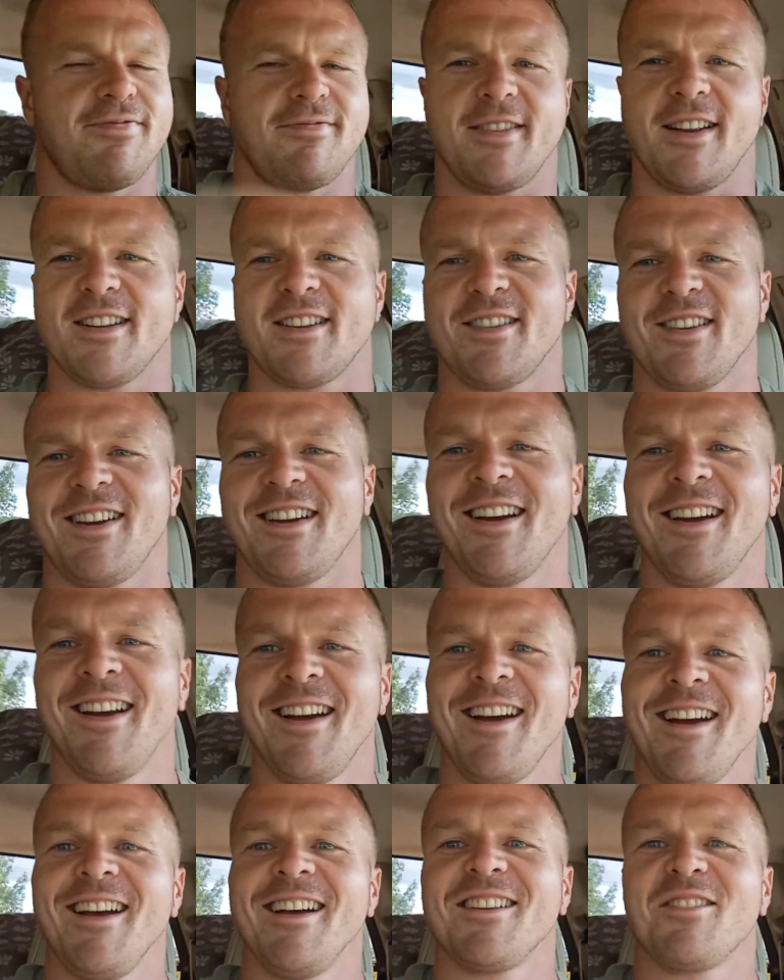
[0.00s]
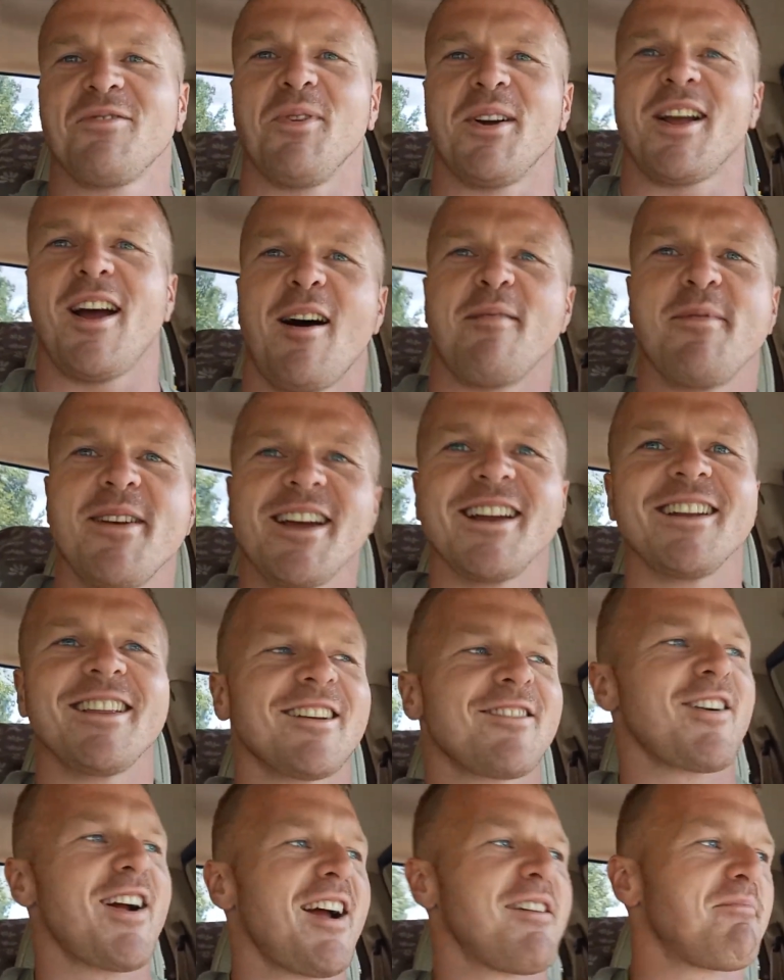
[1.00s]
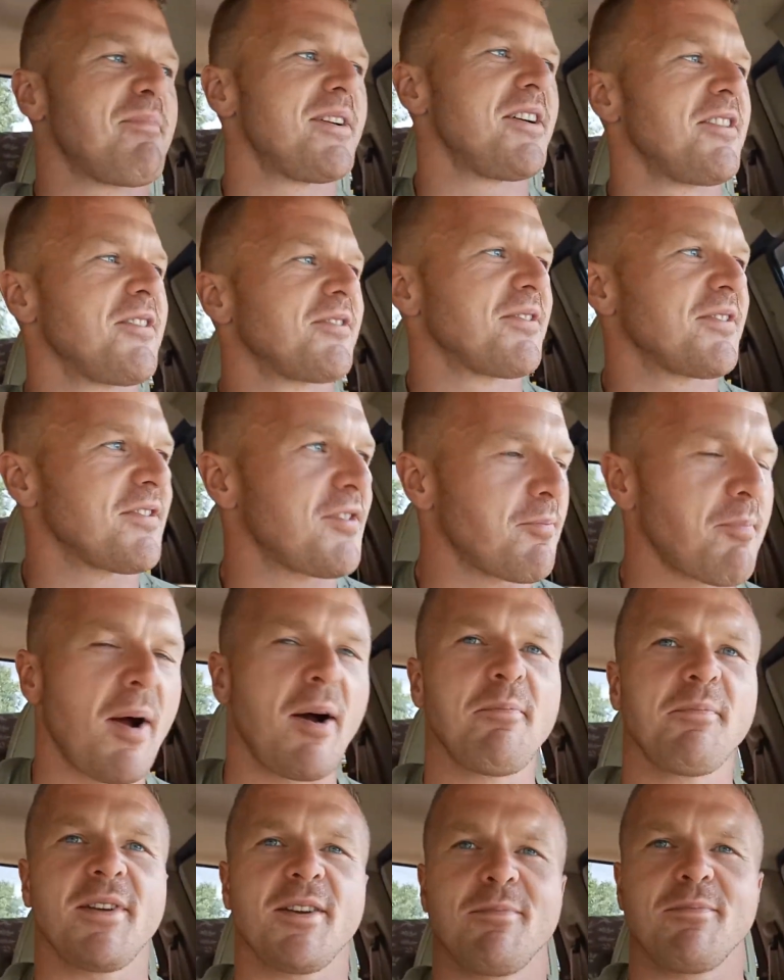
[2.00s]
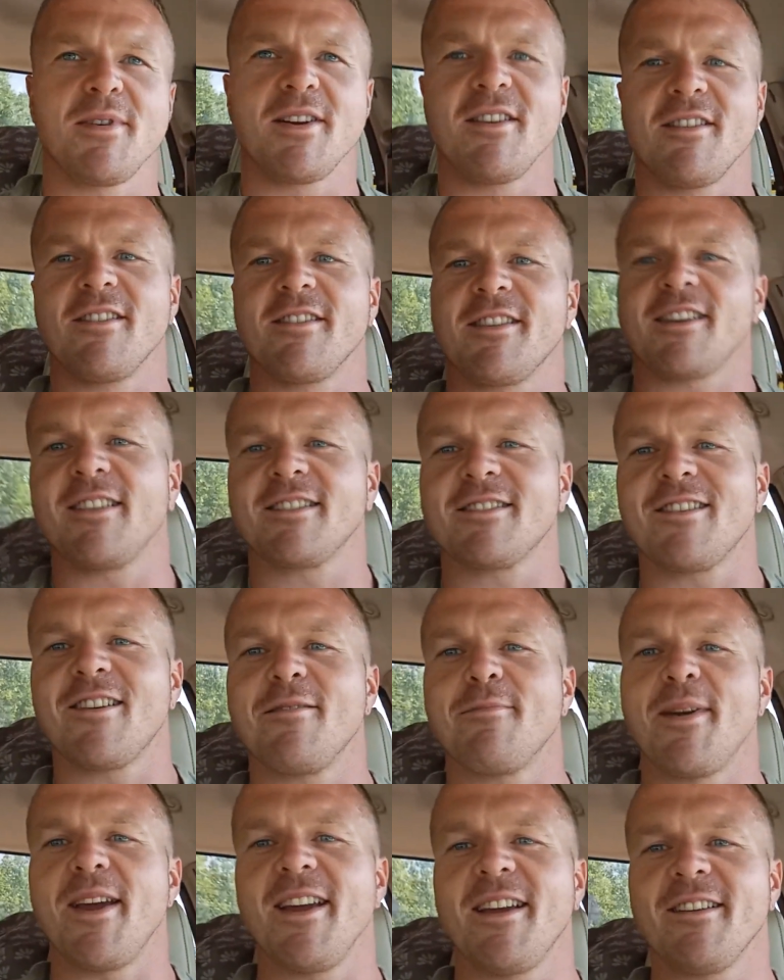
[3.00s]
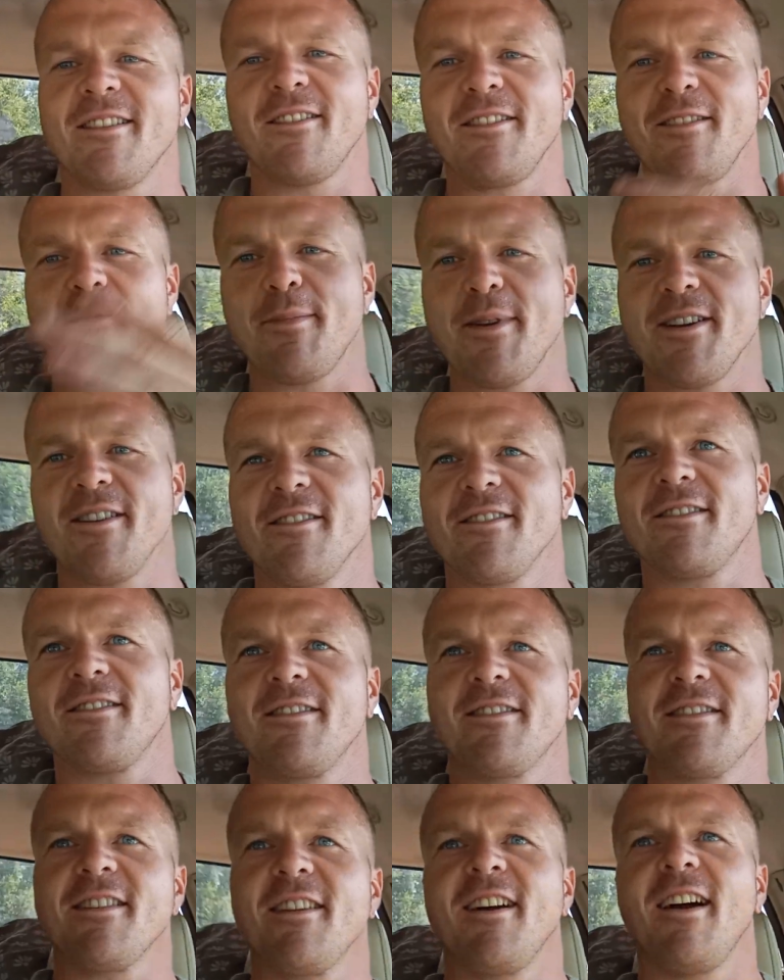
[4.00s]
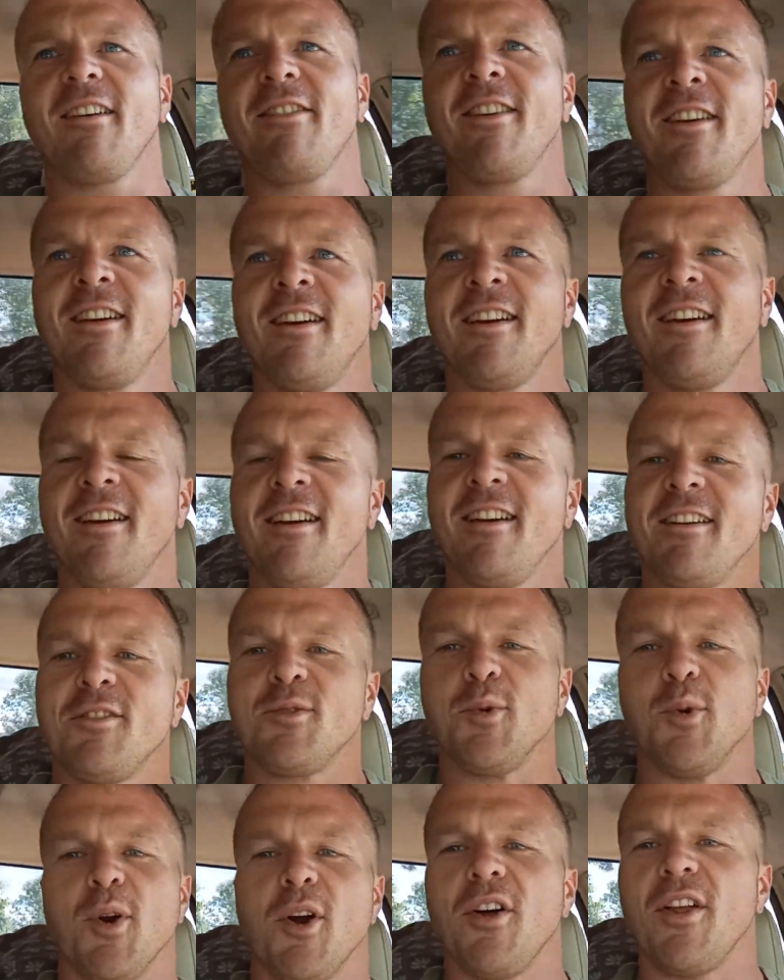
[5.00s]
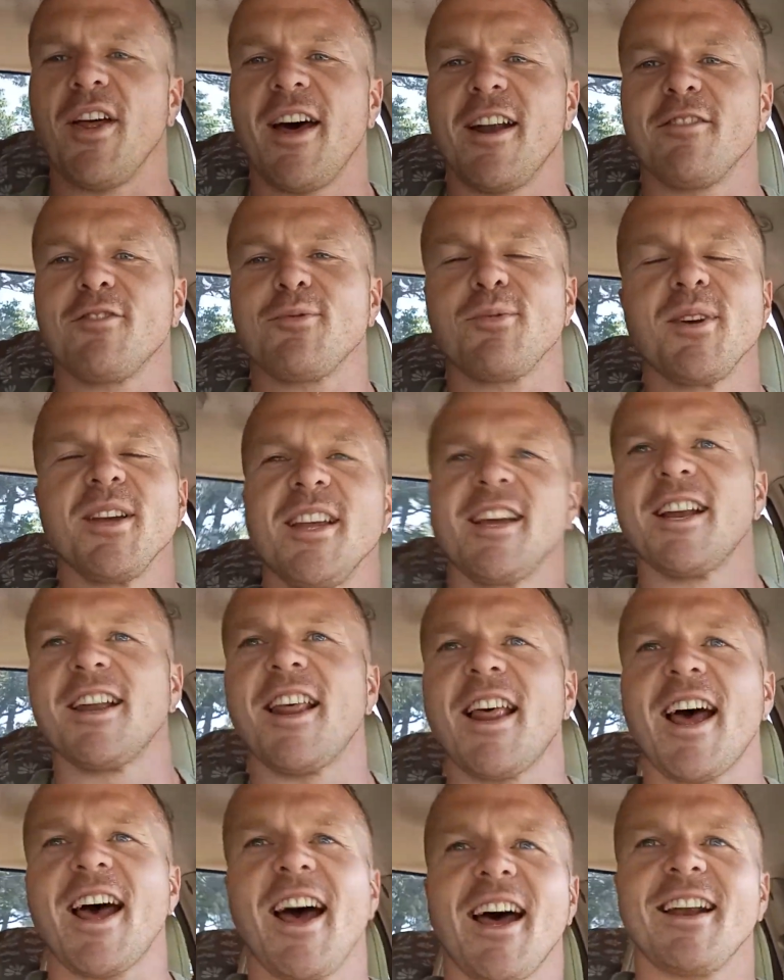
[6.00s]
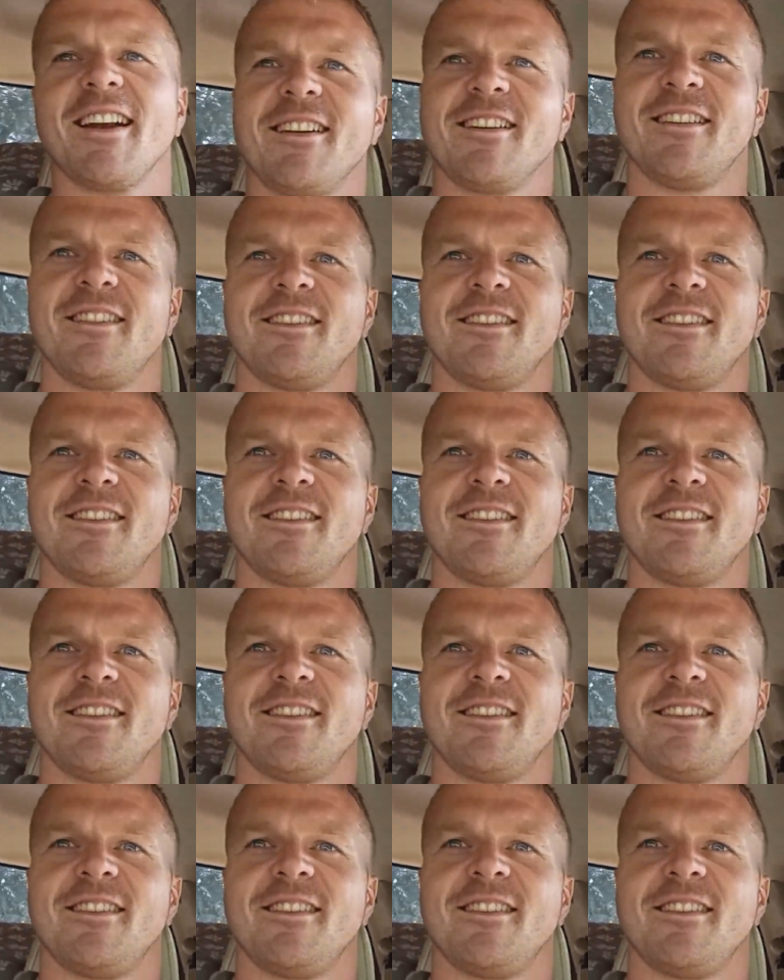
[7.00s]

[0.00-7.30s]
That's what got me into the craft beers, was the pumpkin beers. And I started making all the beers and stuff, doing all that. I was really into that.